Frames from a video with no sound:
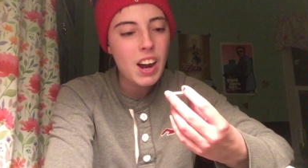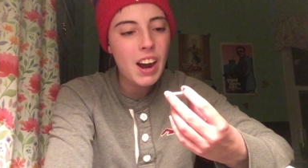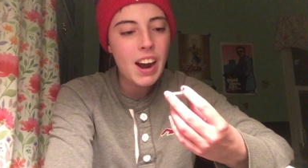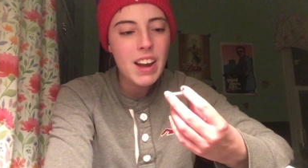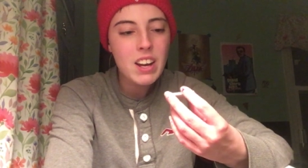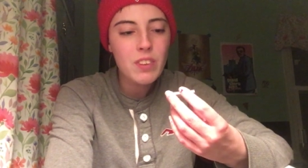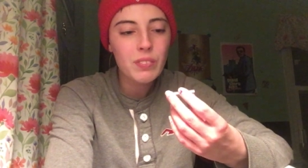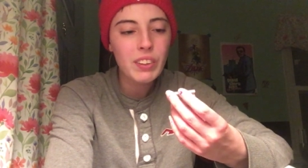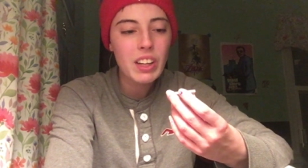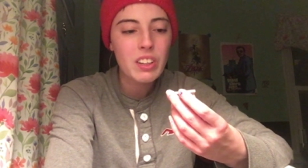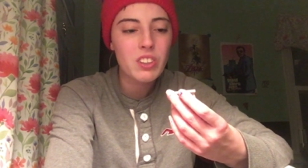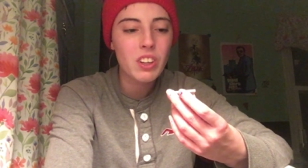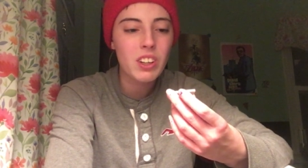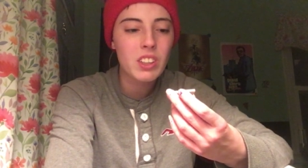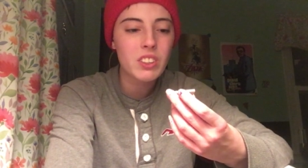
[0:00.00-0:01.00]
I didn't play a
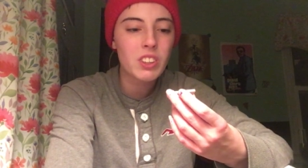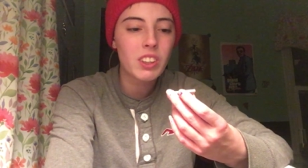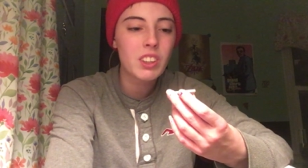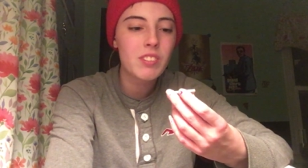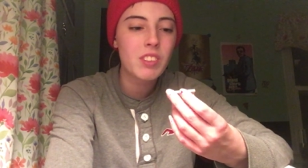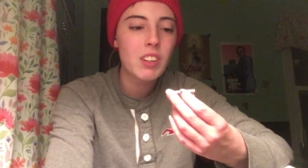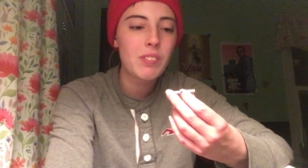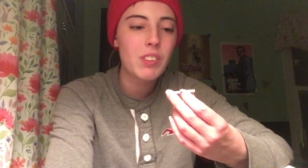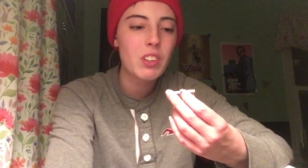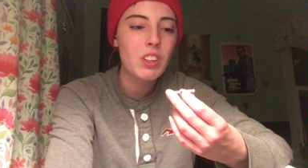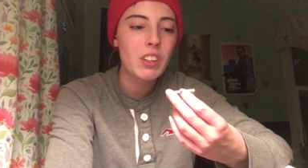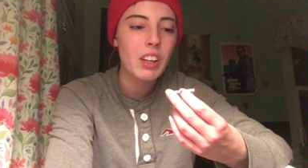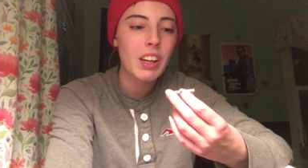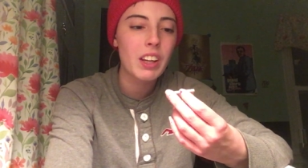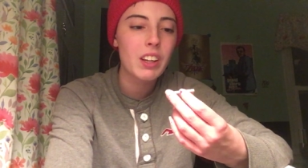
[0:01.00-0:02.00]
ton, a ton of it, but you
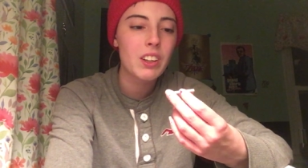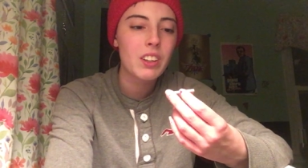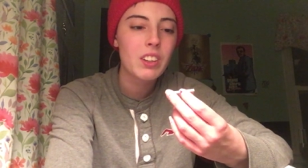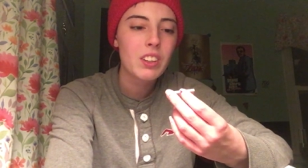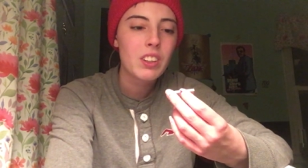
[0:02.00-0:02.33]
can like,